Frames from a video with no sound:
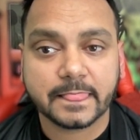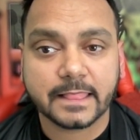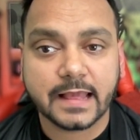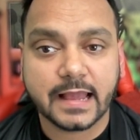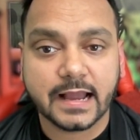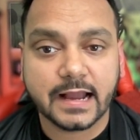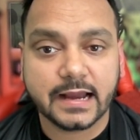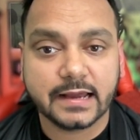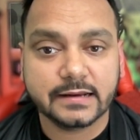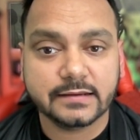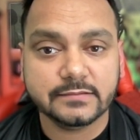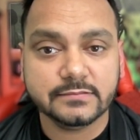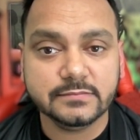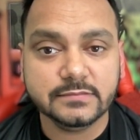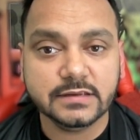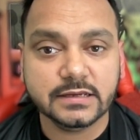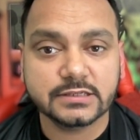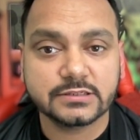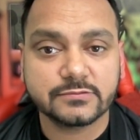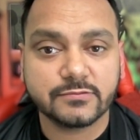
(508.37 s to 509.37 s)
and
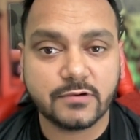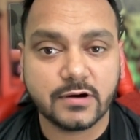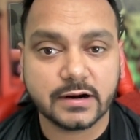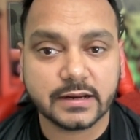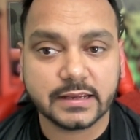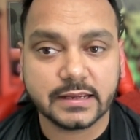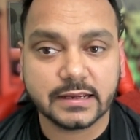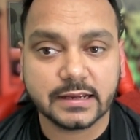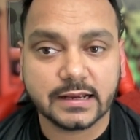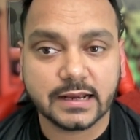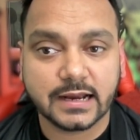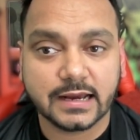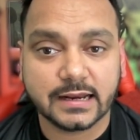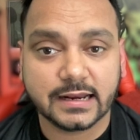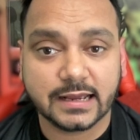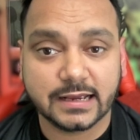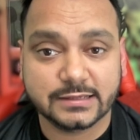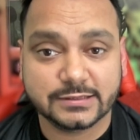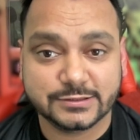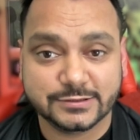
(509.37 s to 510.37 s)
it's working, and
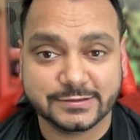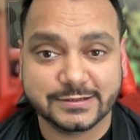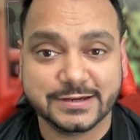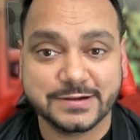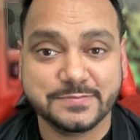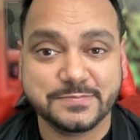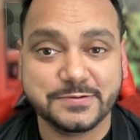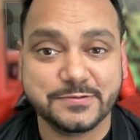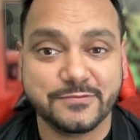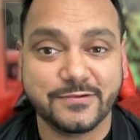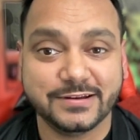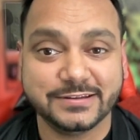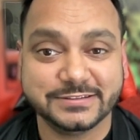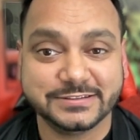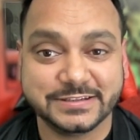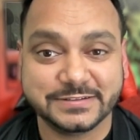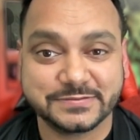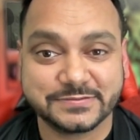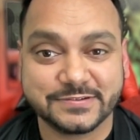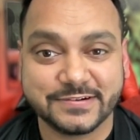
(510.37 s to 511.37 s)
it's give me 1
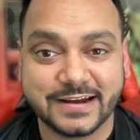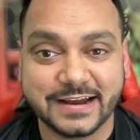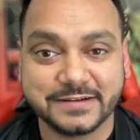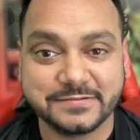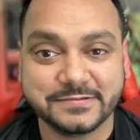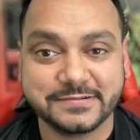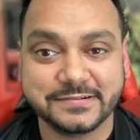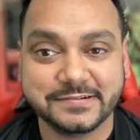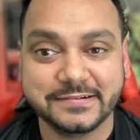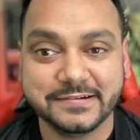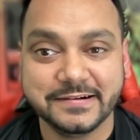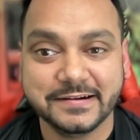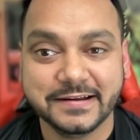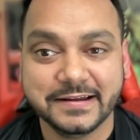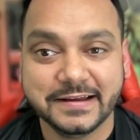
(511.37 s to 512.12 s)
subscriber